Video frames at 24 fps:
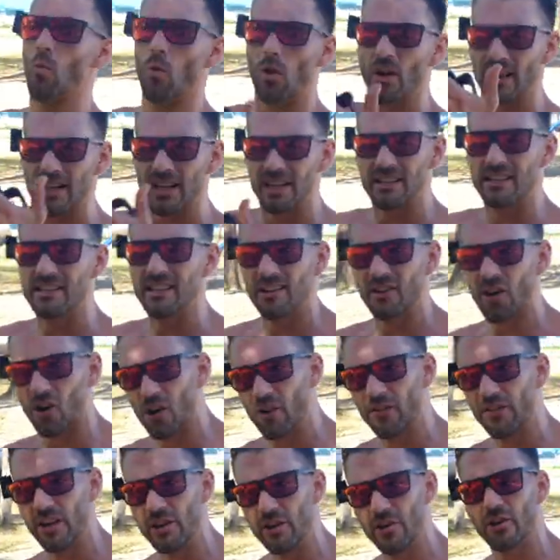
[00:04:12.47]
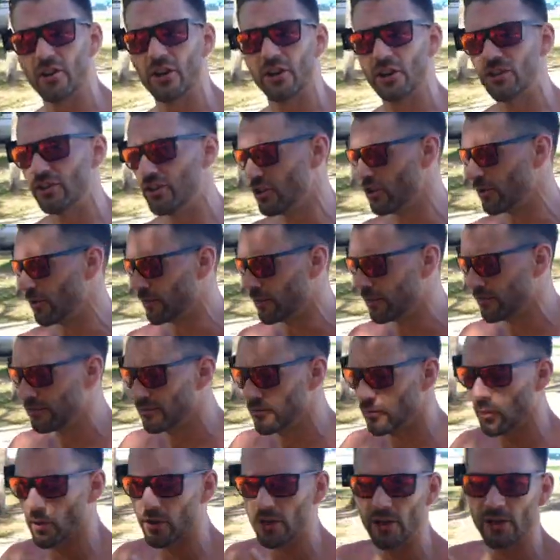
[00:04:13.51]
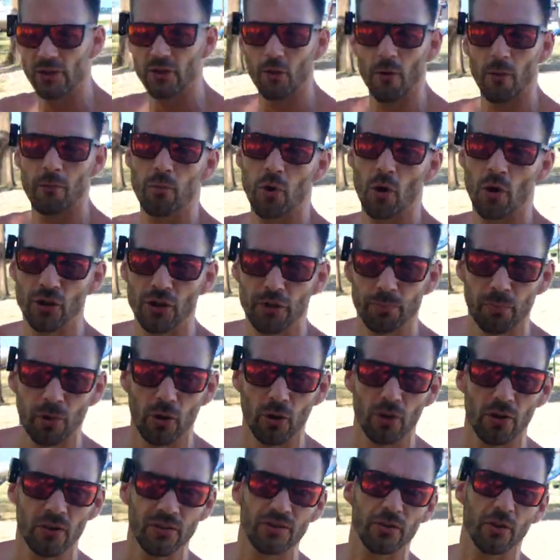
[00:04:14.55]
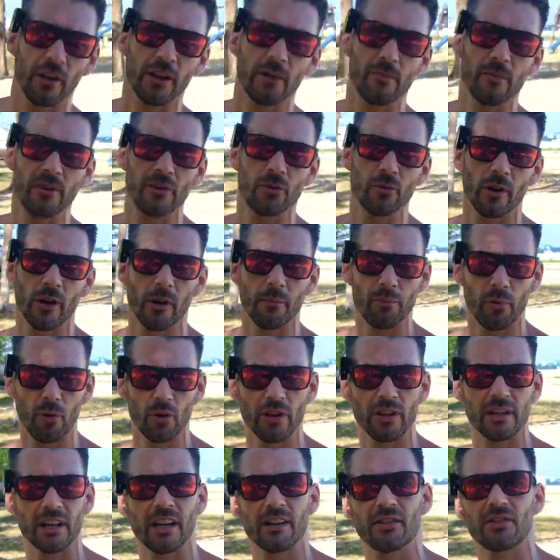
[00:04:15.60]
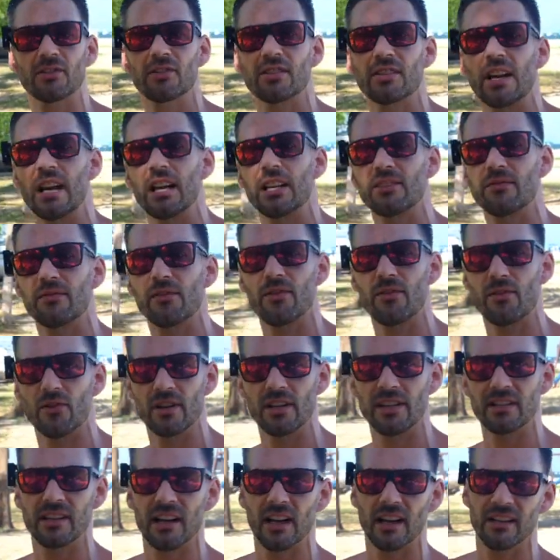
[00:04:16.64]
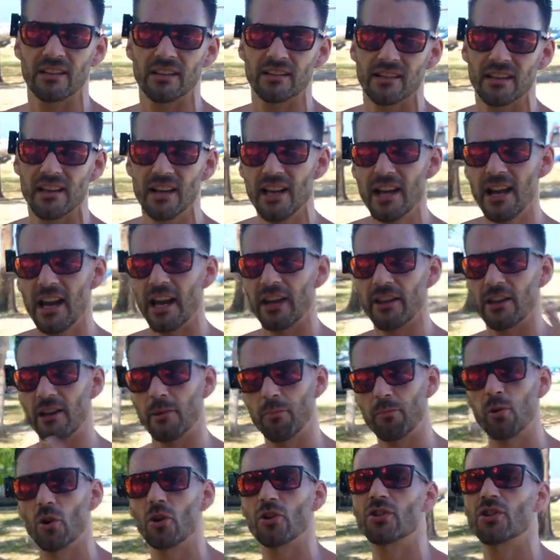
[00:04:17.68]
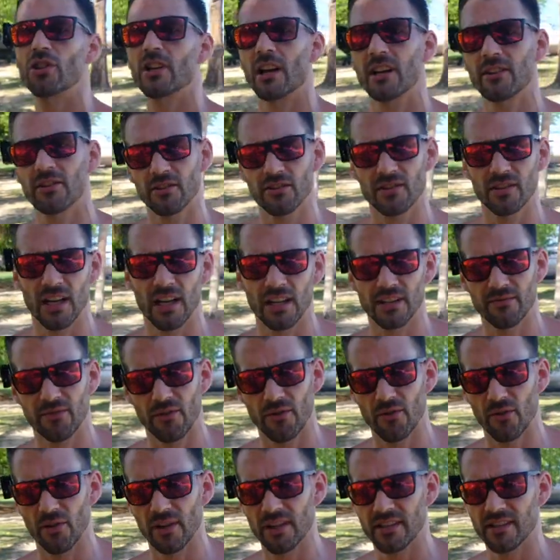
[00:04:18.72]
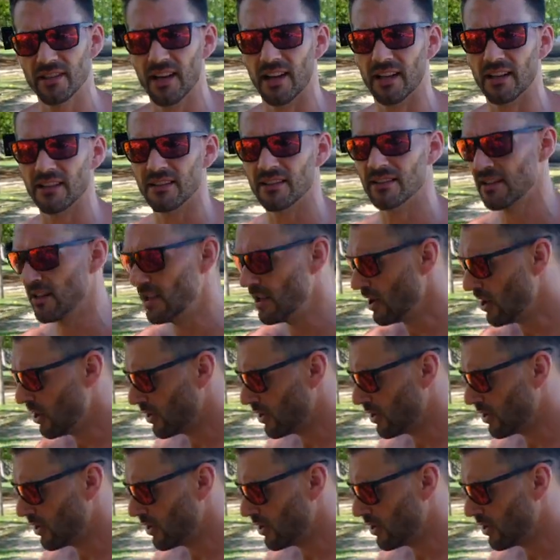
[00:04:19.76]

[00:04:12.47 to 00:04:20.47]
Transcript: What is it that you're gonna do? We're gonna do a push-pull, so I'm gonna be doing a pulling exercise for 30 seconds and then a pushing exercise for 30 seconds.